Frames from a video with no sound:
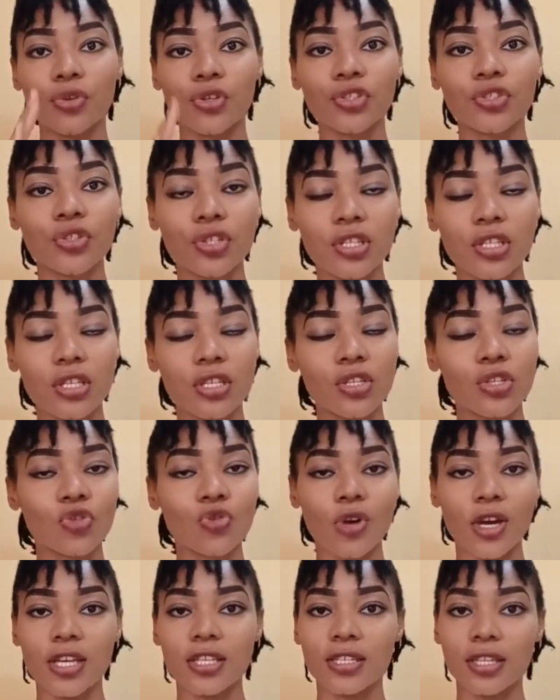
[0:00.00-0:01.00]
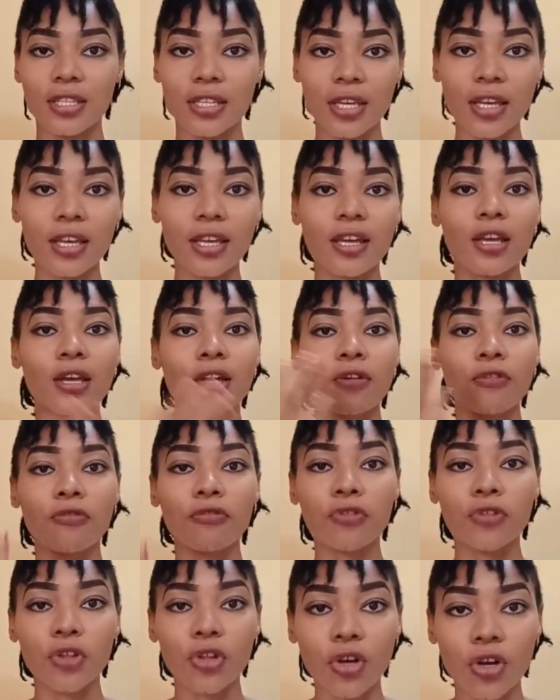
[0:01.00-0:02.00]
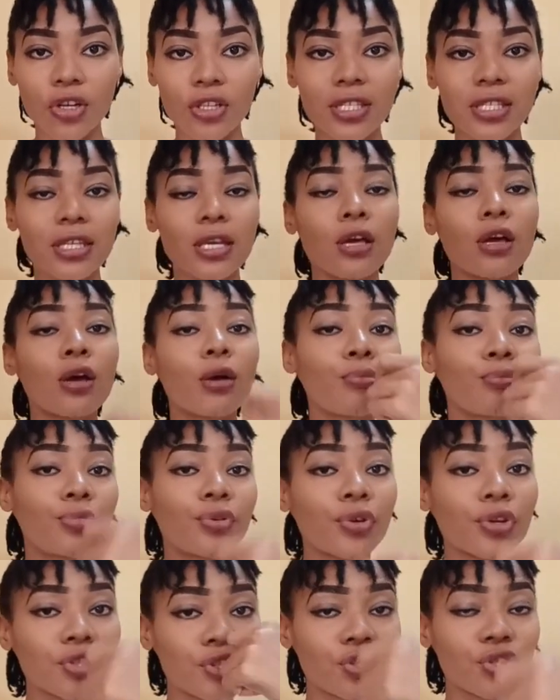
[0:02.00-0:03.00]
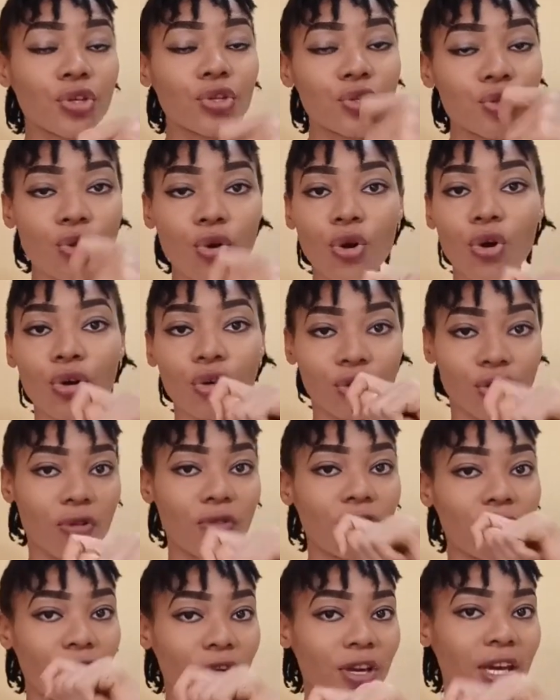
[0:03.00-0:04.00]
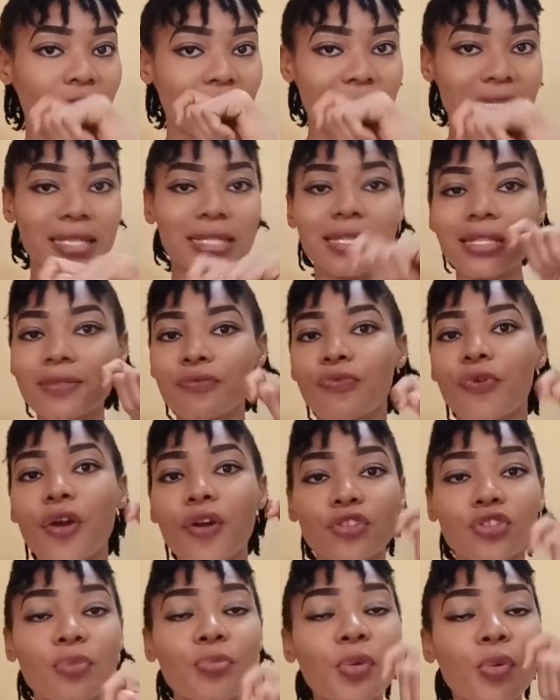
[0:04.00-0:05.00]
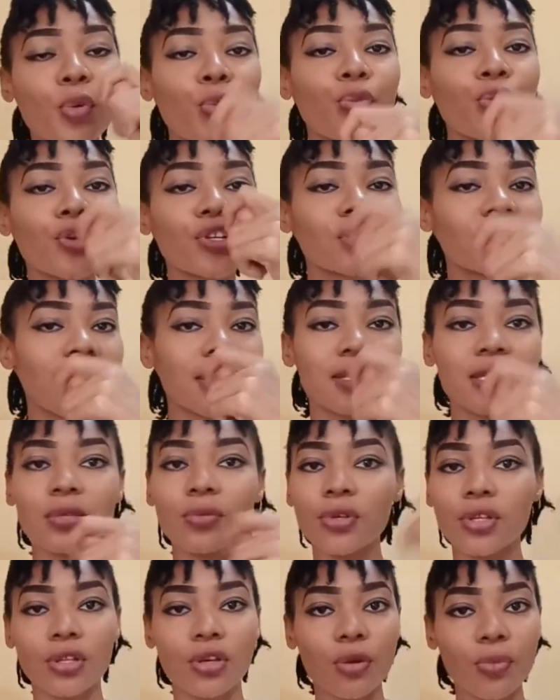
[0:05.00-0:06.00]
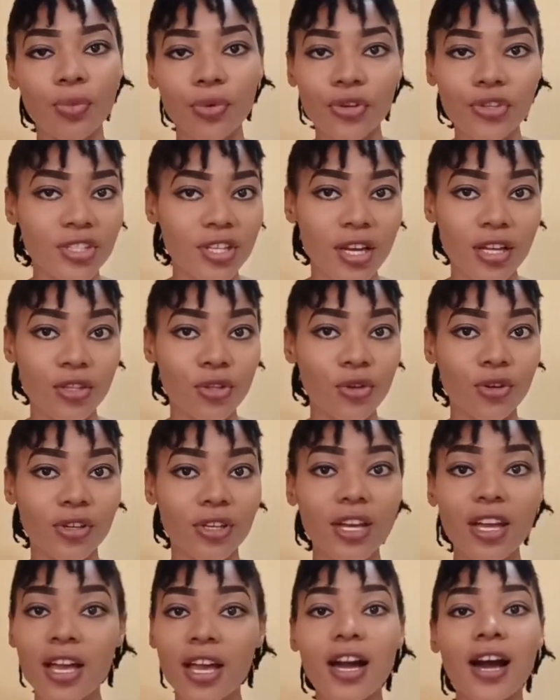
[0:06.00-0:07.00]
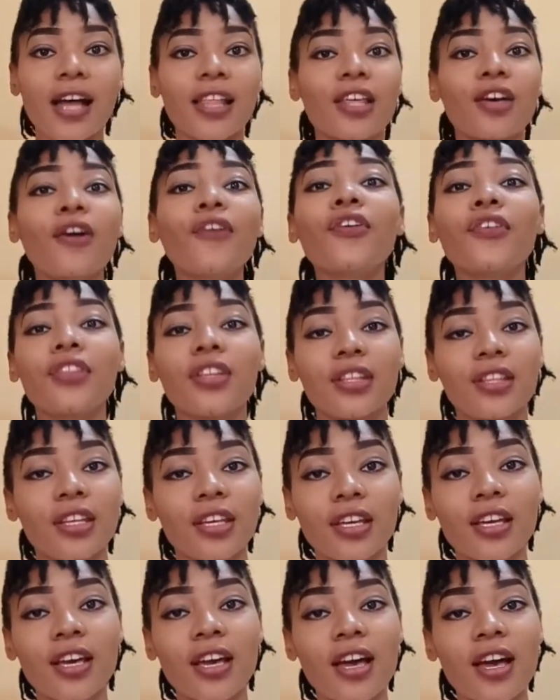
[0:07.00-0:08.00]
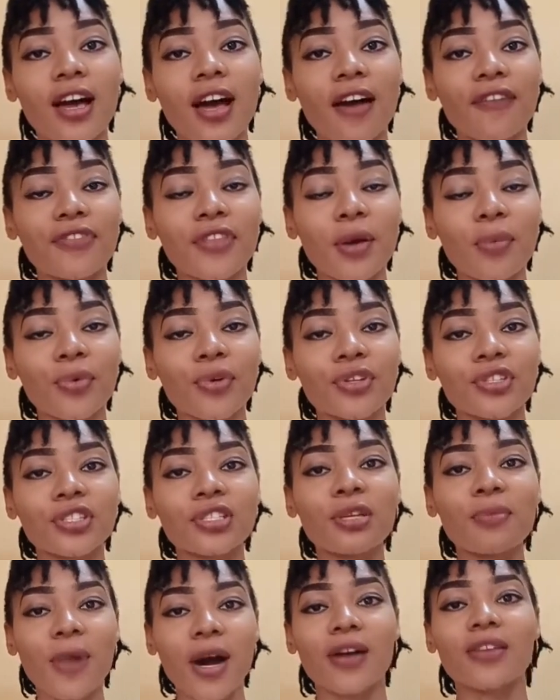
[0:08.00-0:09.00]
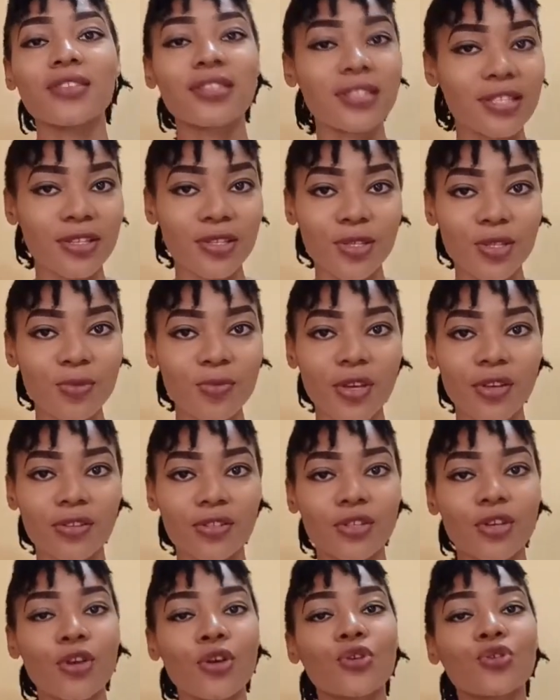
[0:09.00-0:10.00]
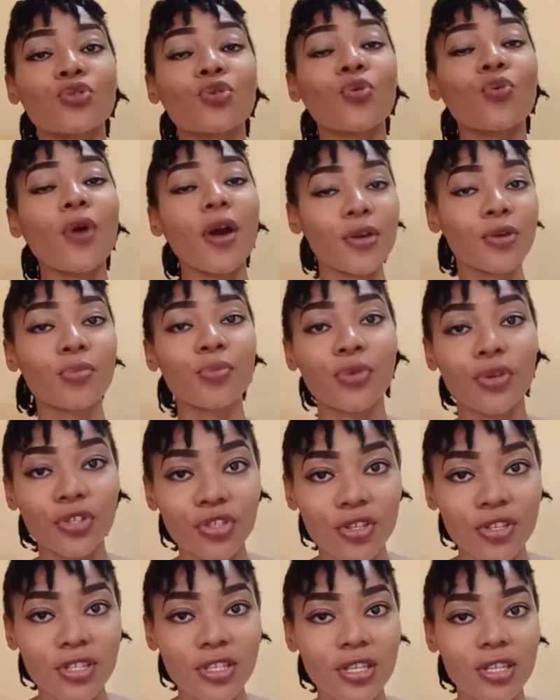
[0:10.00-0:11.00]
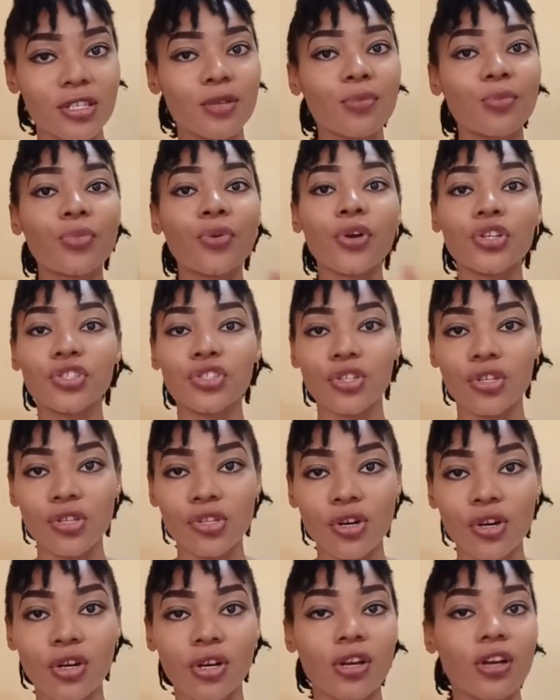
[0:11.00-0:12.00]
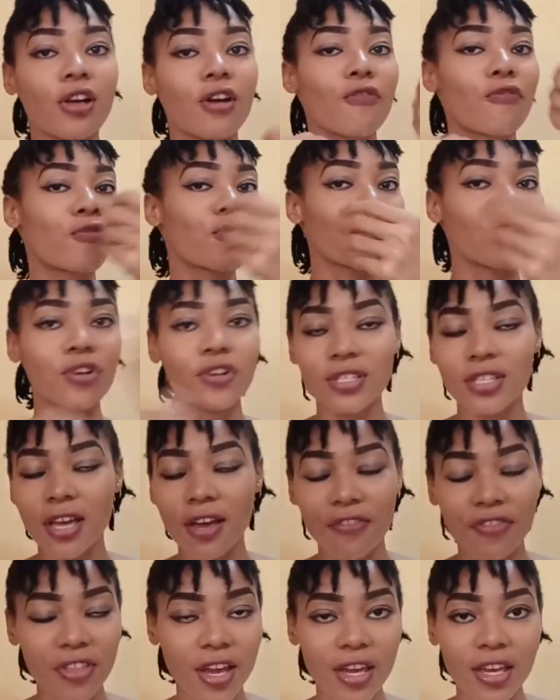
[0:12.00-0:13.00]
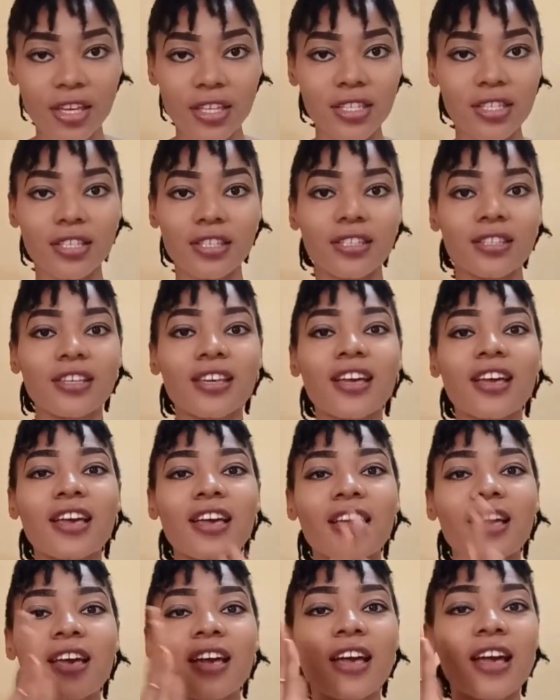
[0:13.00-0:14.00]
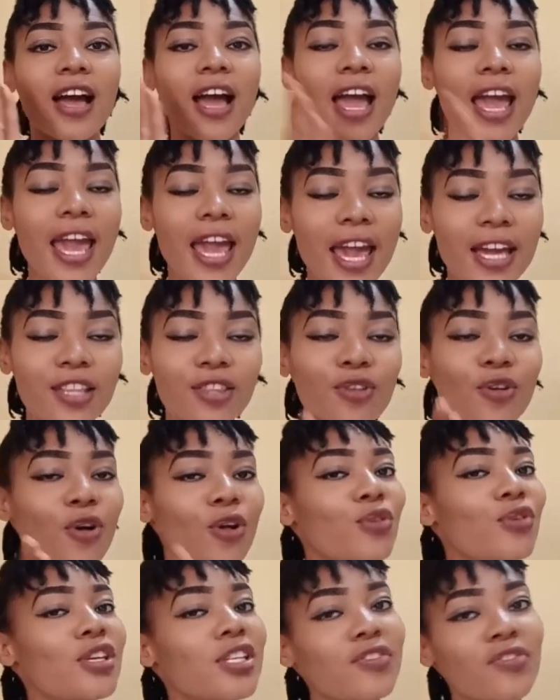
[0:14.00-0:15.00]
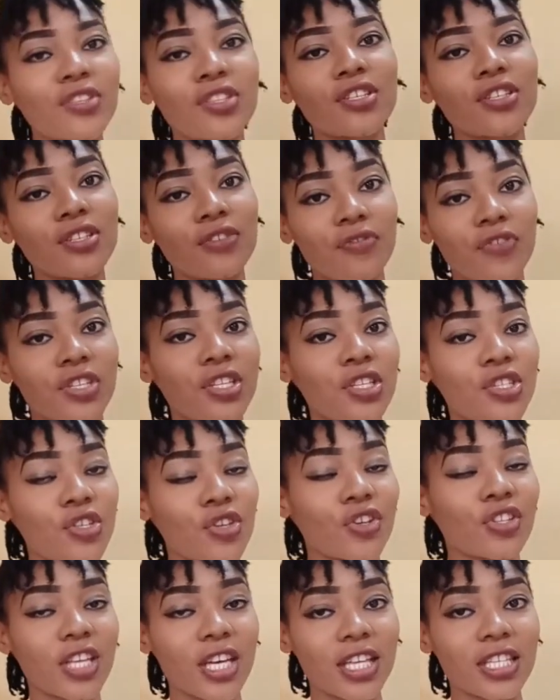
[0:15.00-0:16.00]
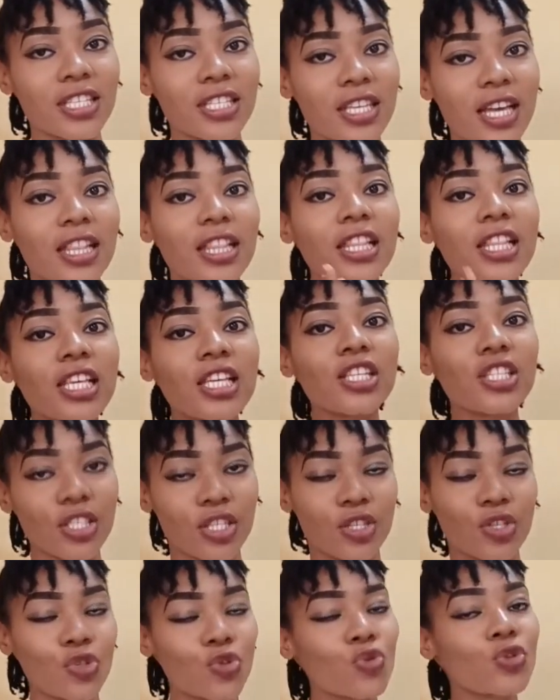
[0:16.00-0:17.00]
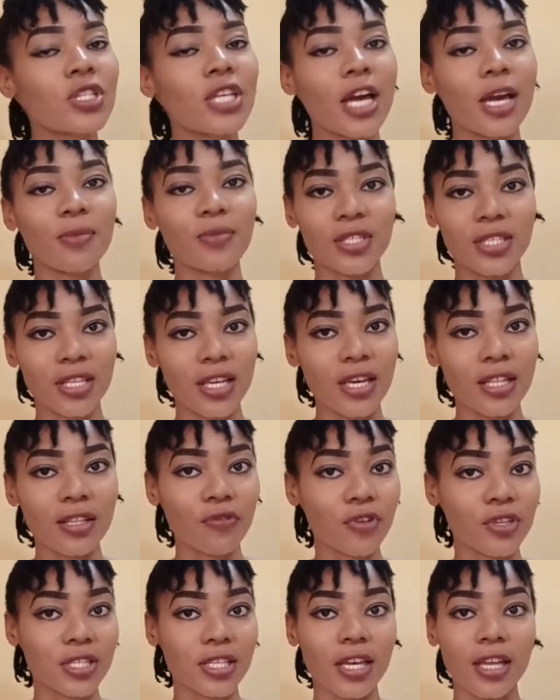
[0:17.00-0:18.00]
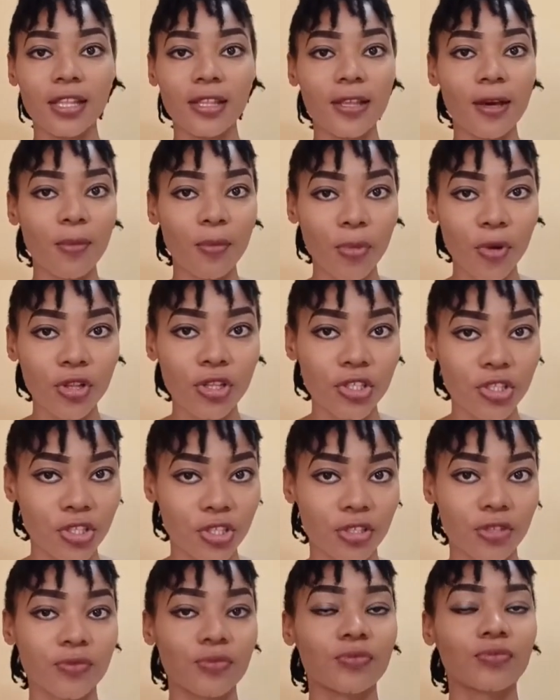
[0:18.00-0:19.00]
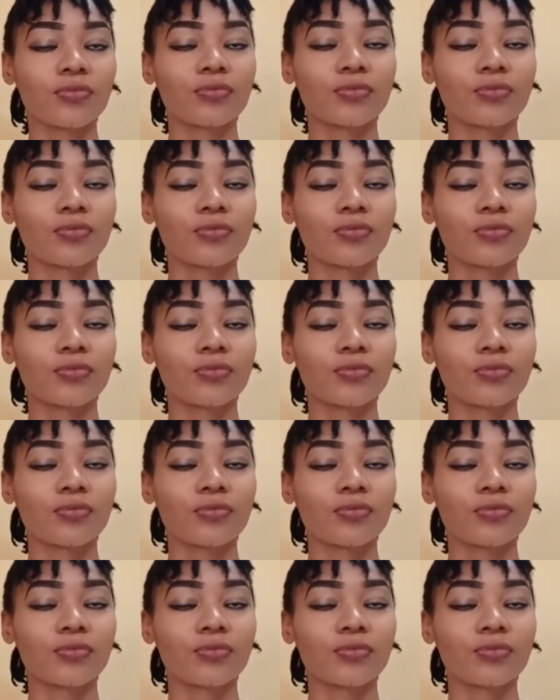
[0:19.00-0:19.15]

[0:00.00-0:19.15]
Brush your teeth twice a day, floss, brush your tongue. Don't forget it is some people brush their teeth but they don't brush their tongue. At the end of the day, after brushing, the mouth still smells. So while you brush your teeth, brush your tongue, floss after eating, and always visit your dentist at least 2 times yearly for scaling and polishing.